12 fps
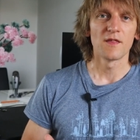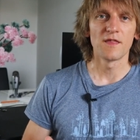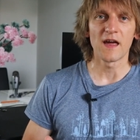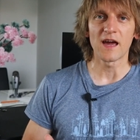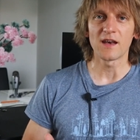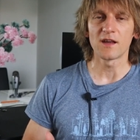
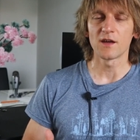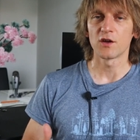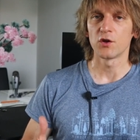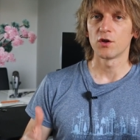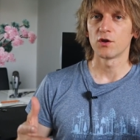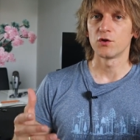then
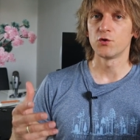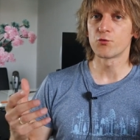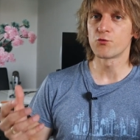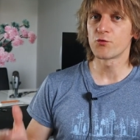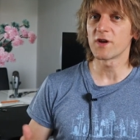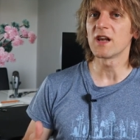you
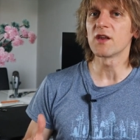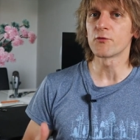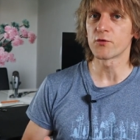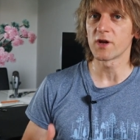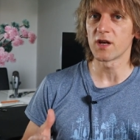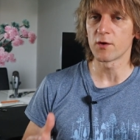really,
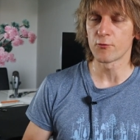really,